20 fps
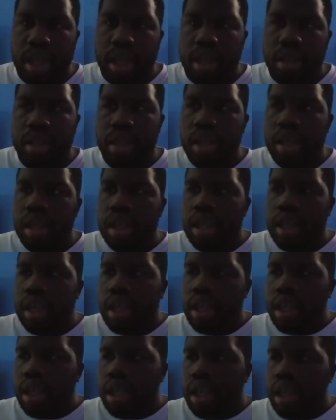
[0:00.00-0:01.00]
because
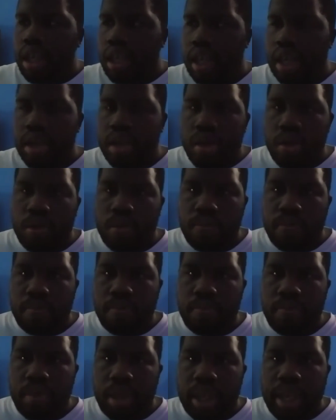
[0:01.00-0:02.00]
if they do,
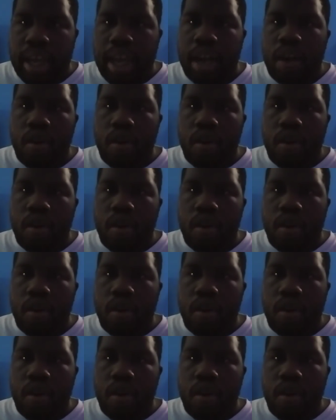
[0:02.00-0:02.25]
you got